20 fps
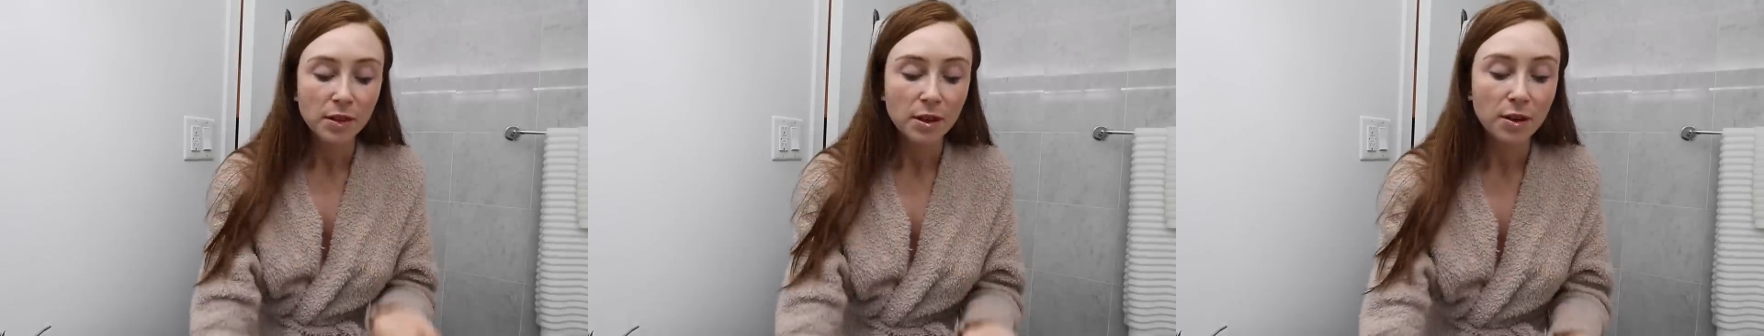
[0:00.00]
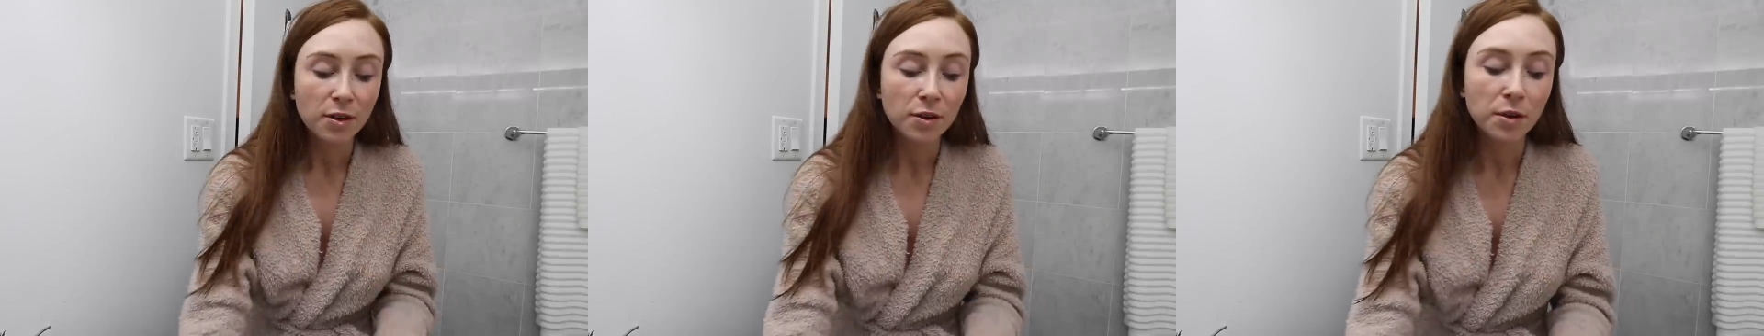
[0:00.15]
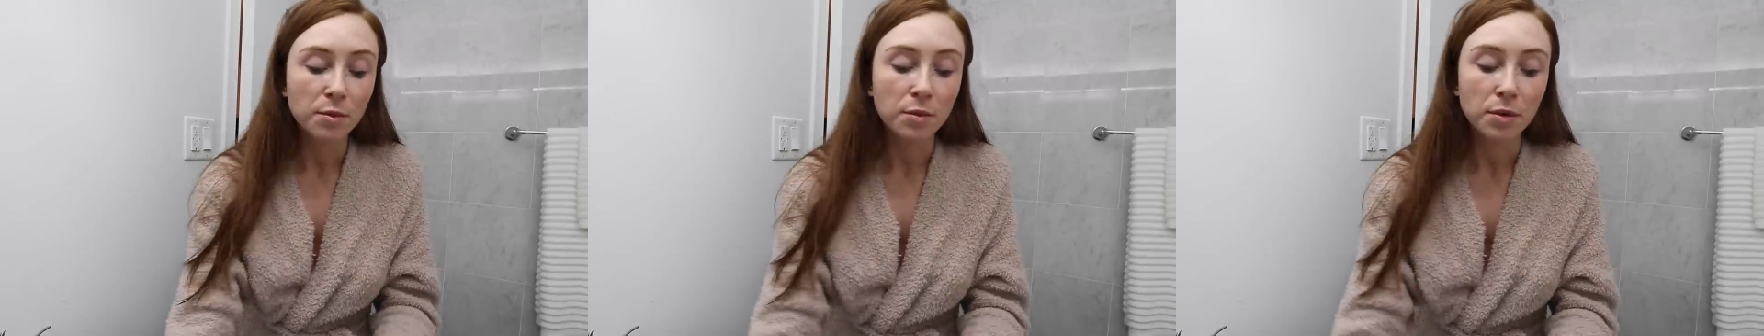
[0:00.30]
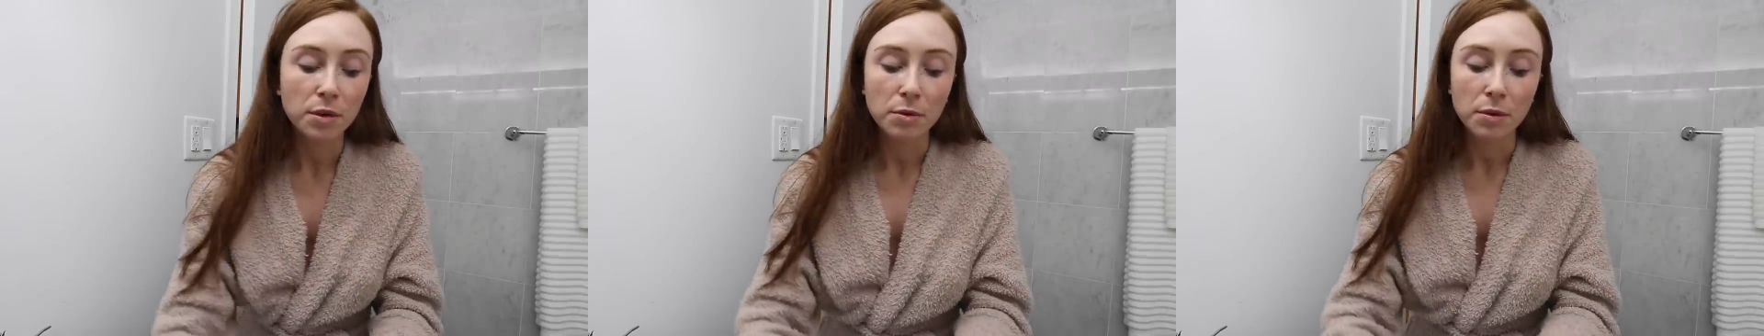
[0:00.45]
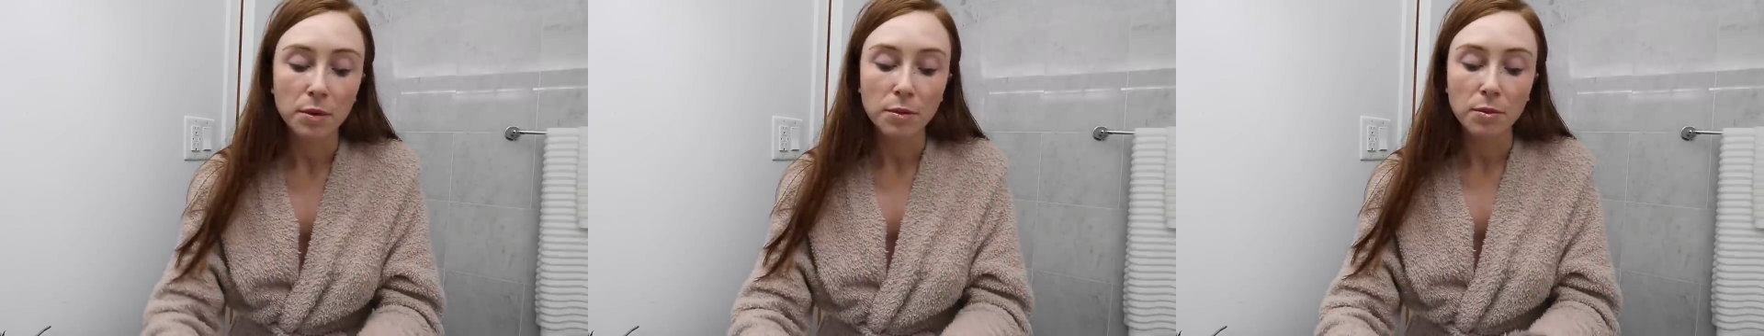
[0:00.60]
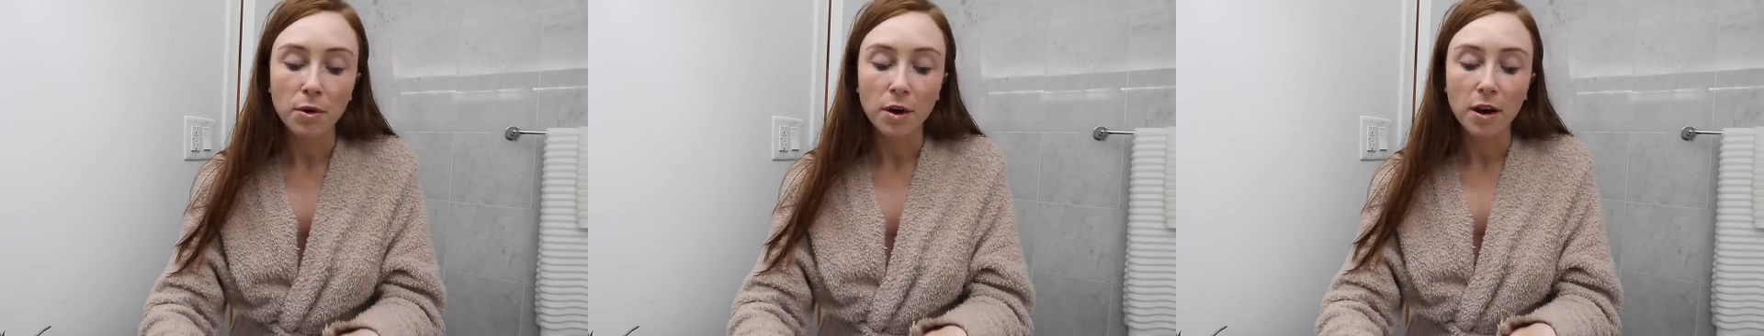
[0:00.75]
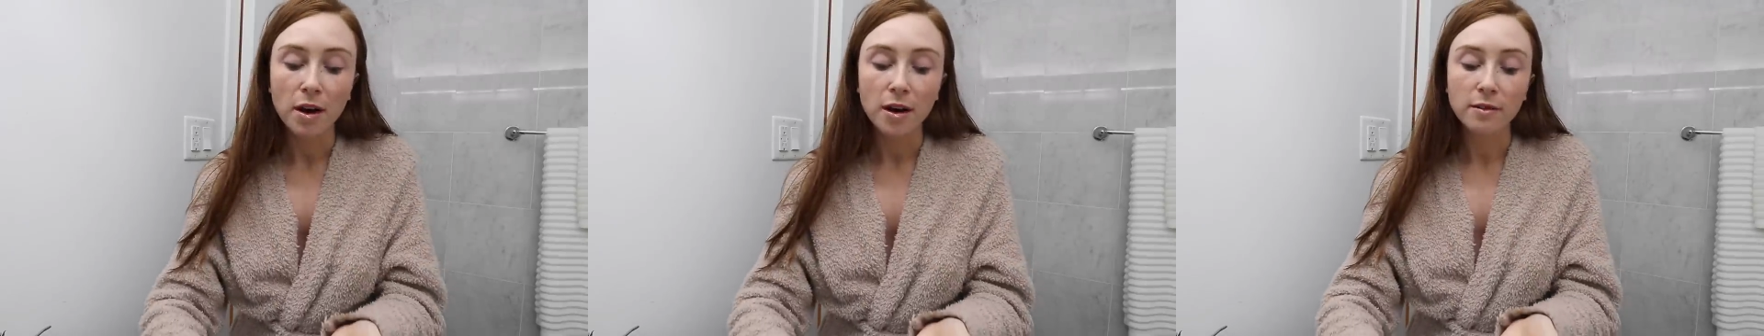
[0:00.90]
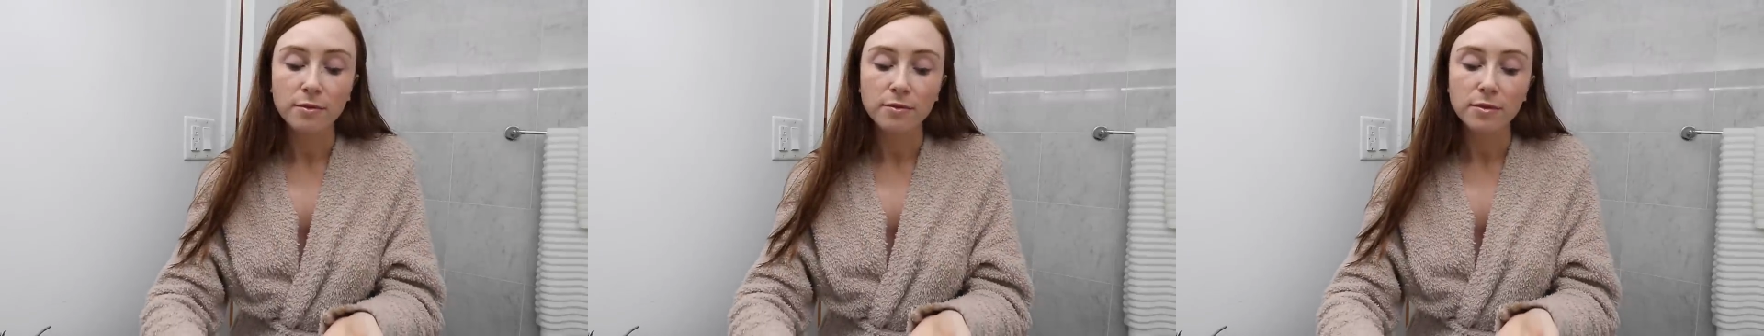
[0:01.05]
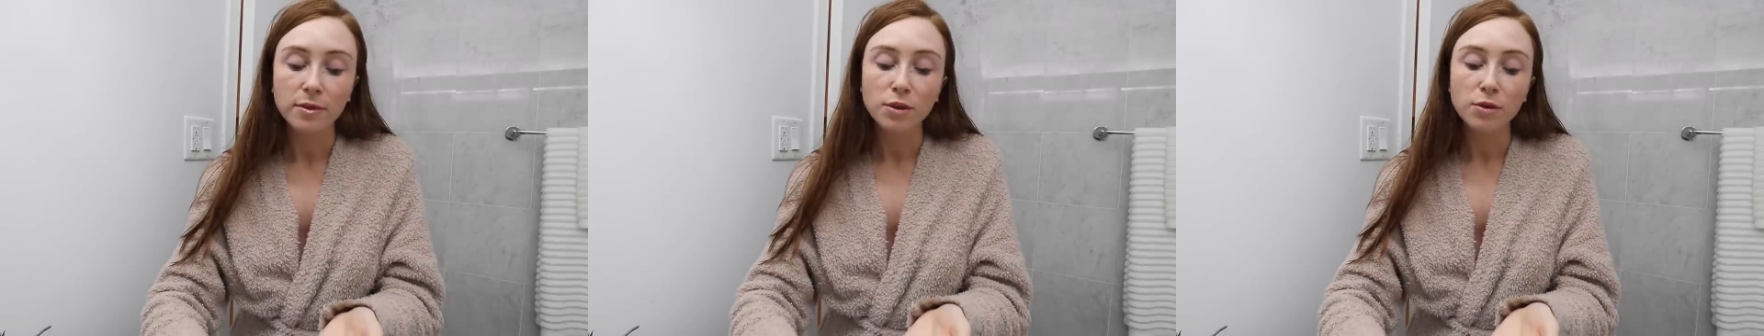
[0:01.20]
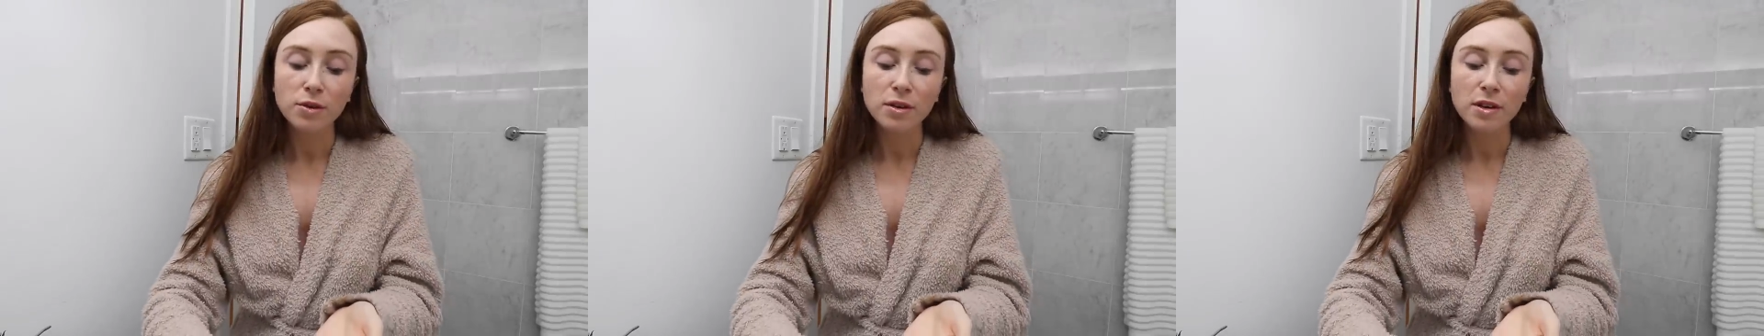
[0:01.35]
I'm going to put a bit more
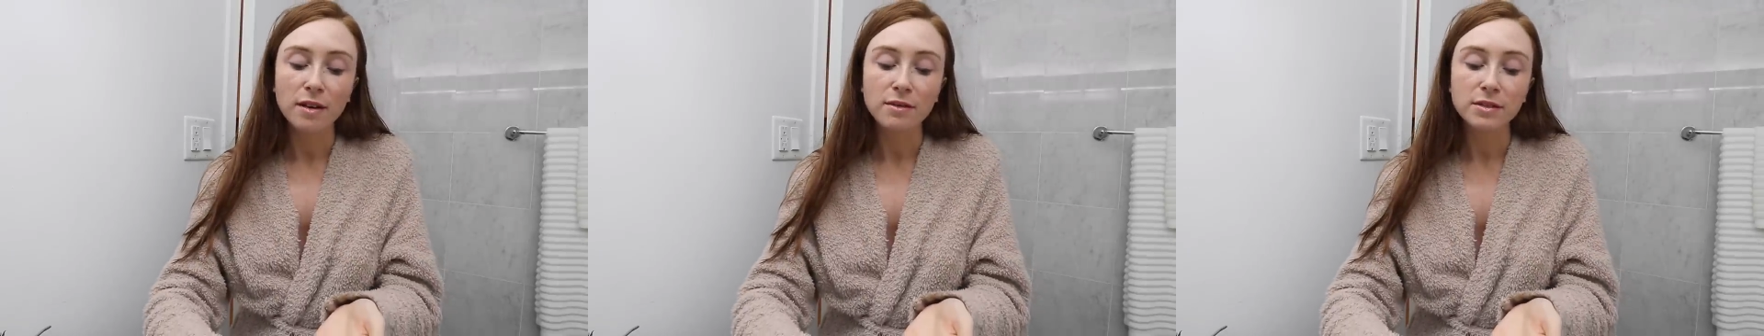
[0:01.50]
on. You can